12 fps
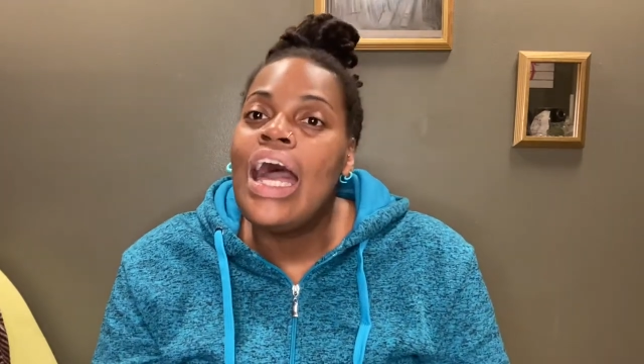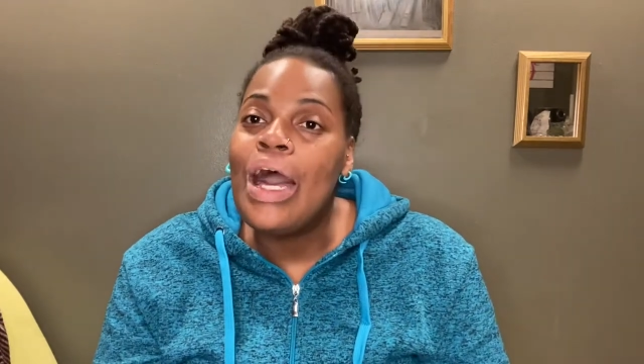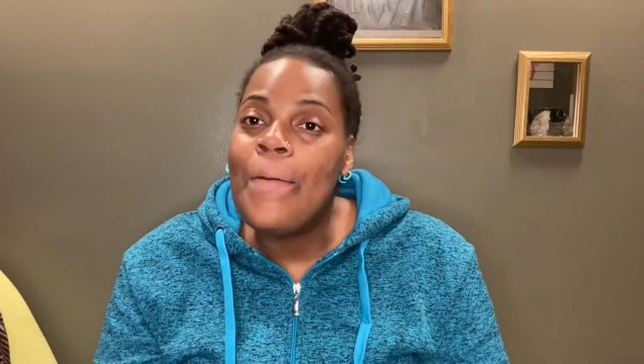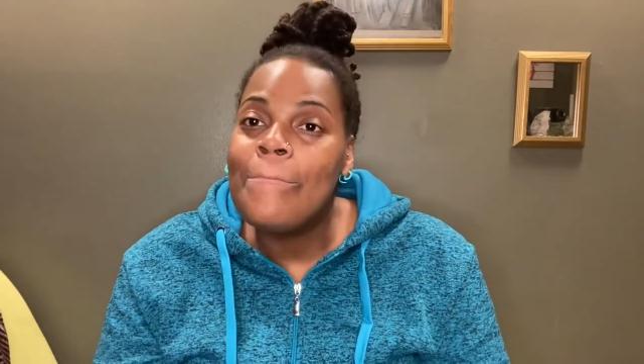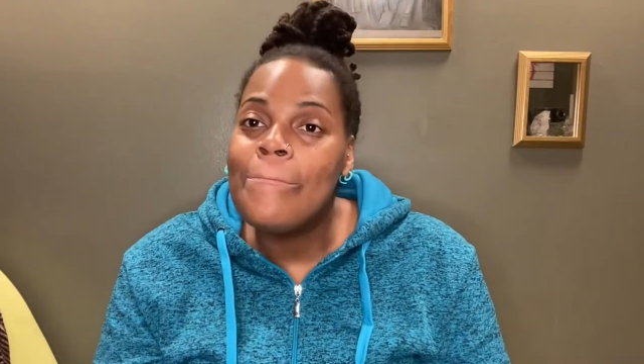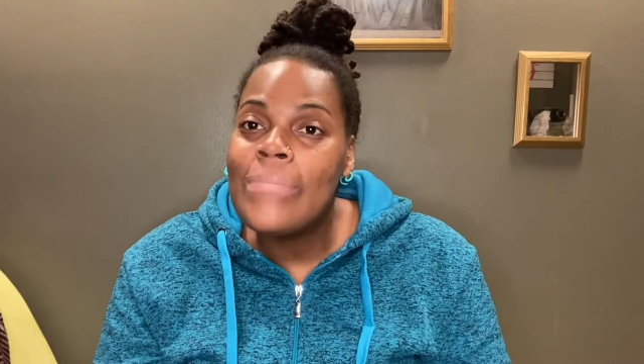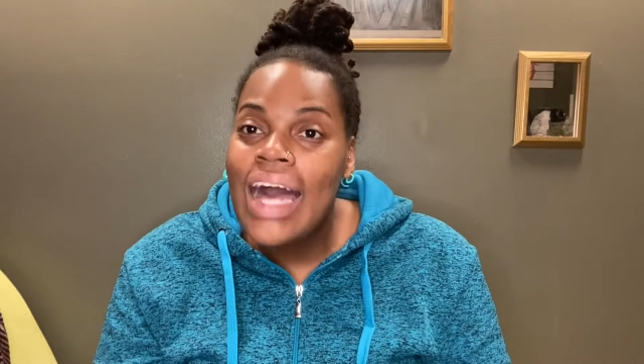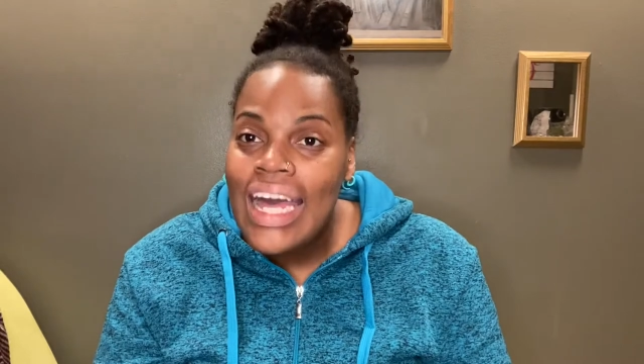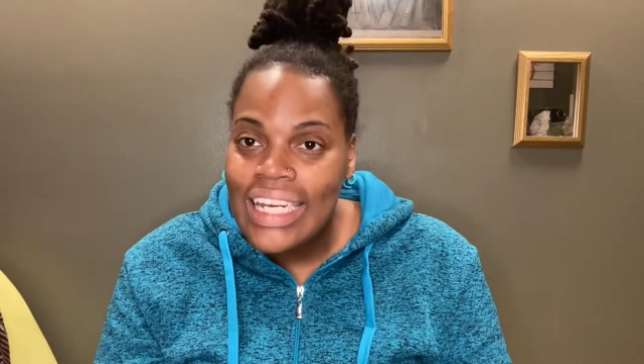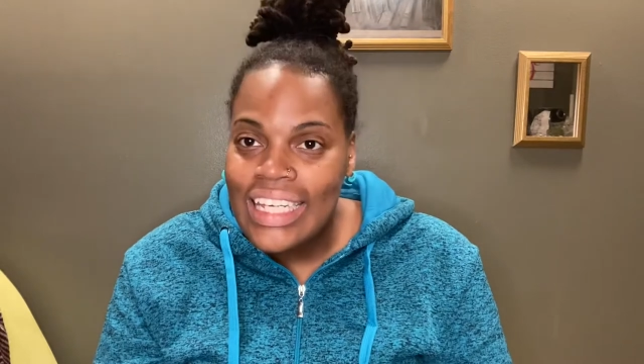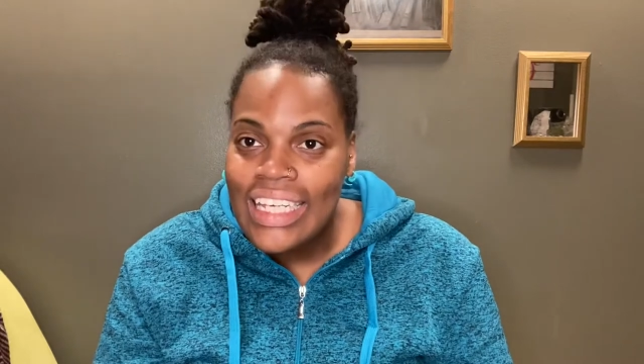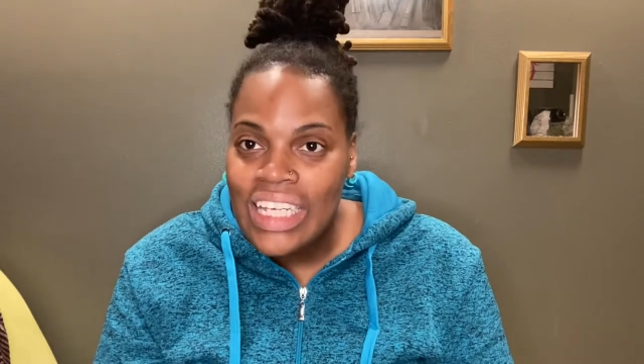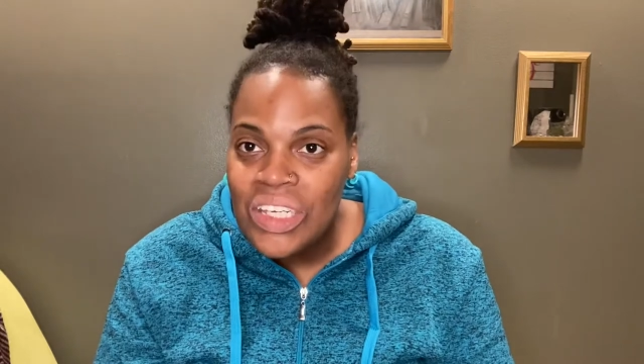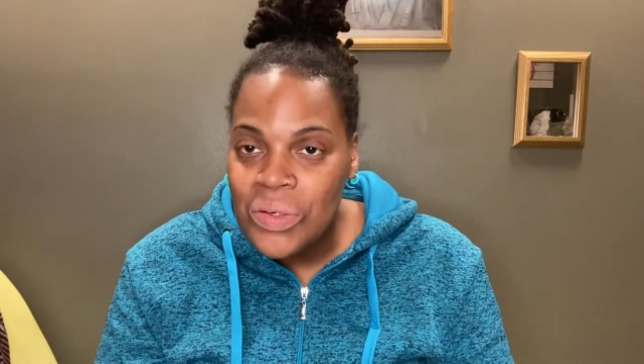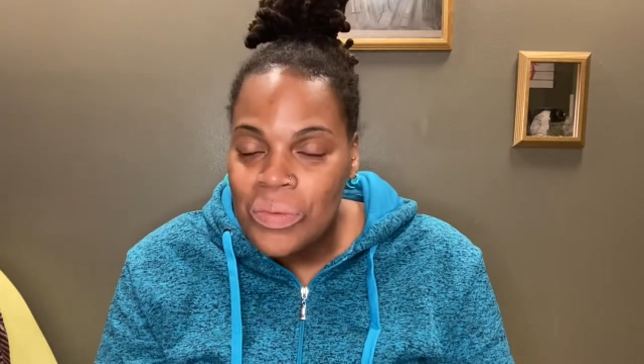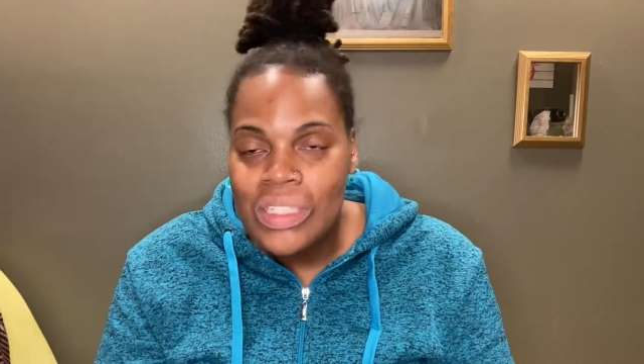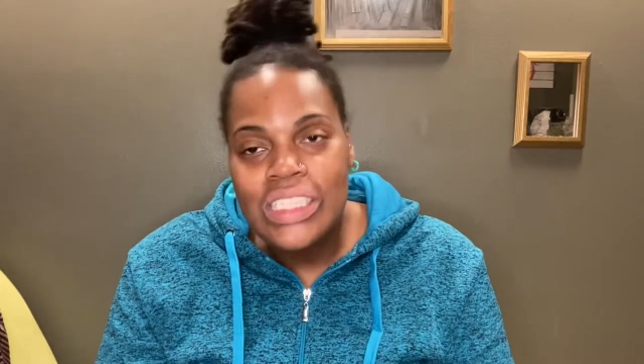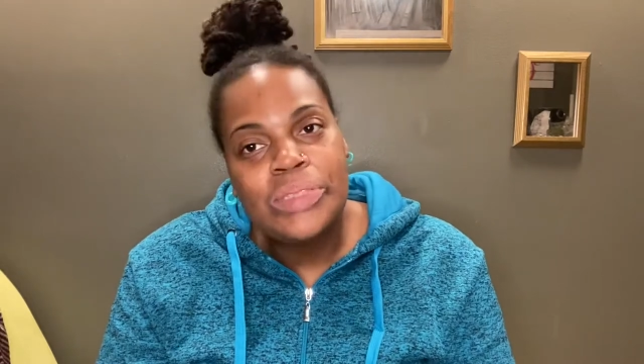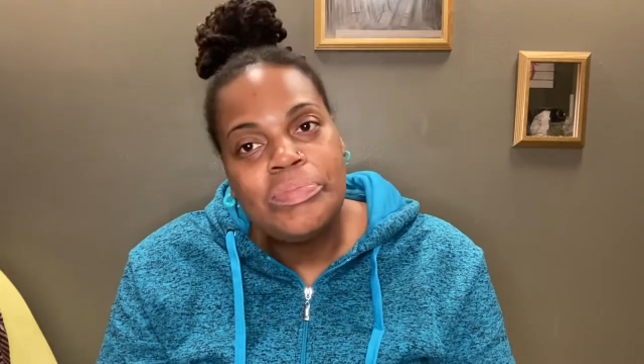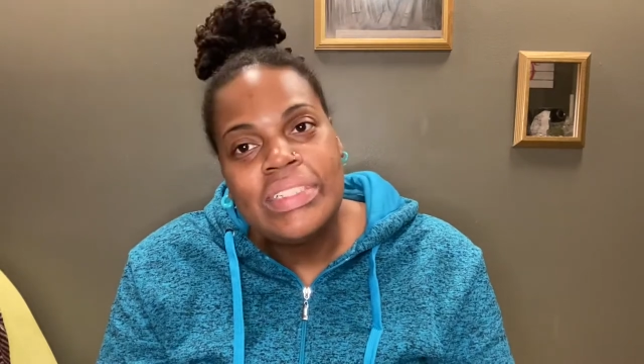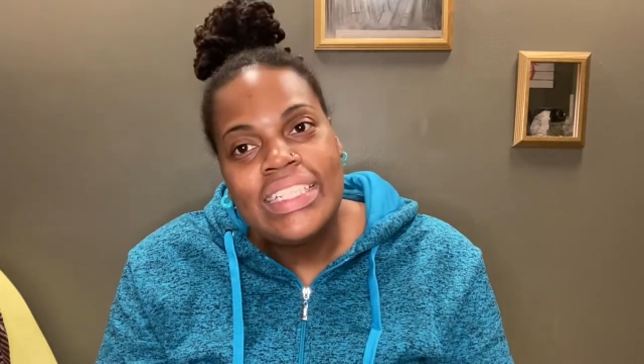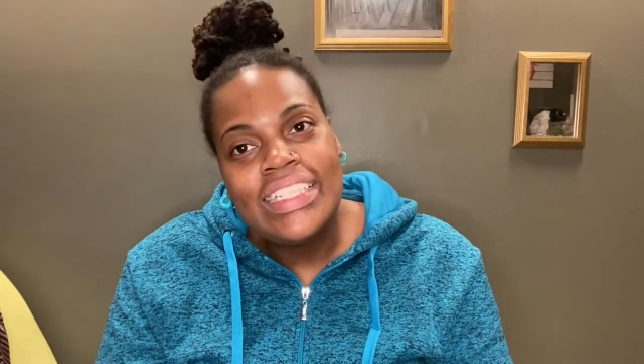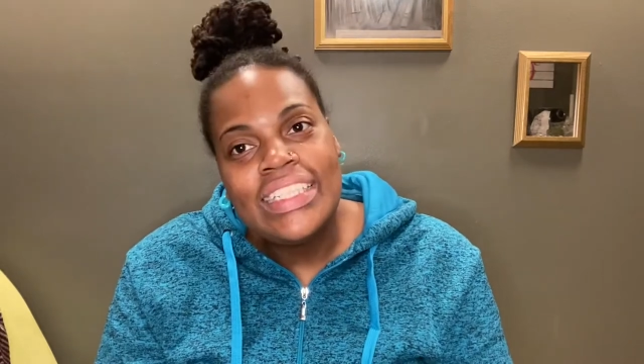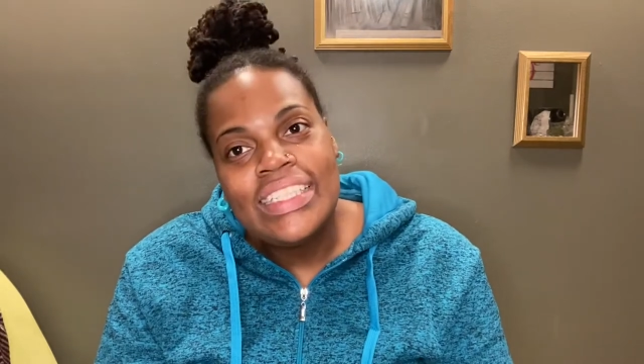Imani, which
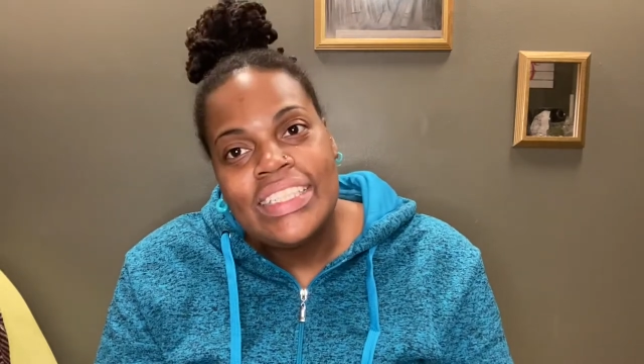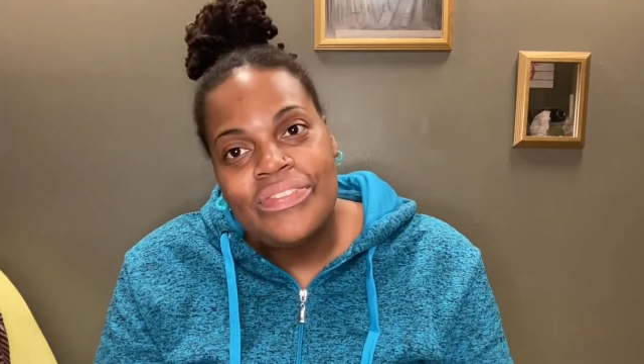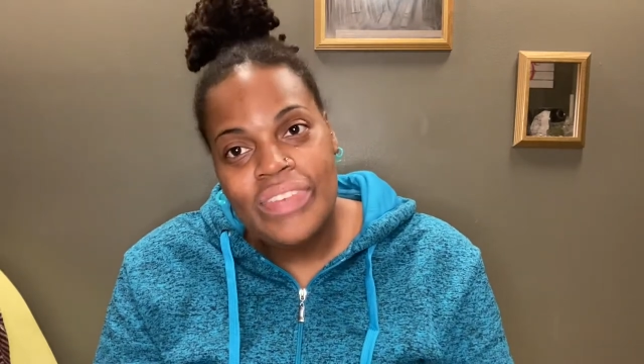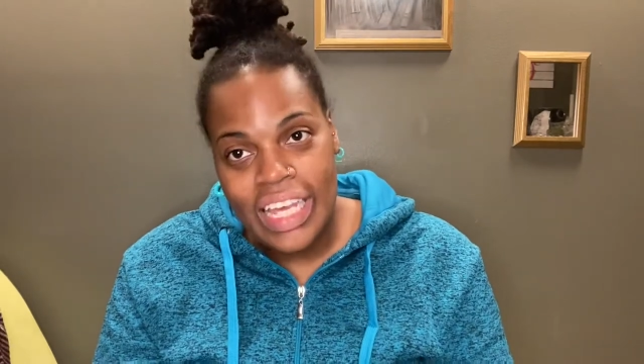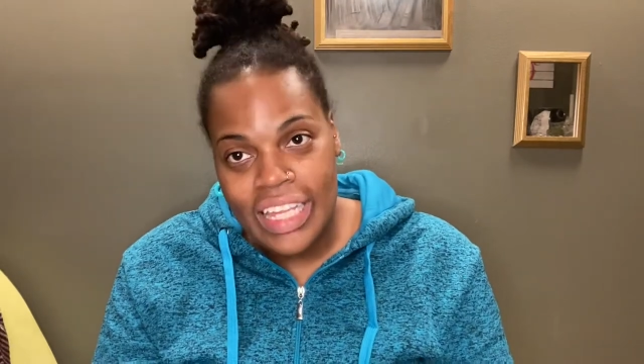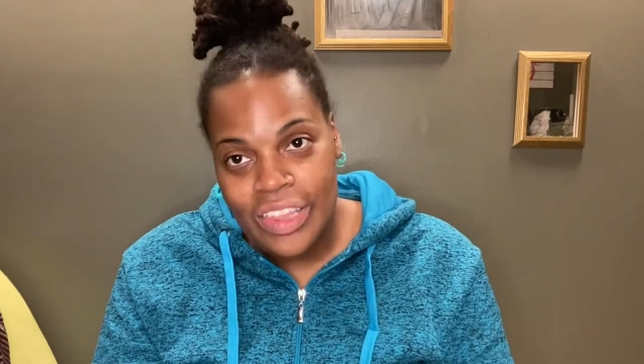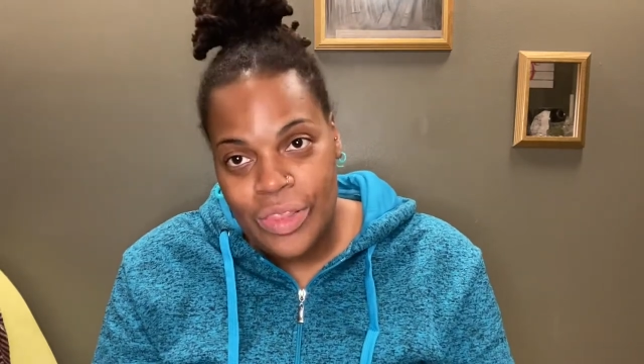means faith.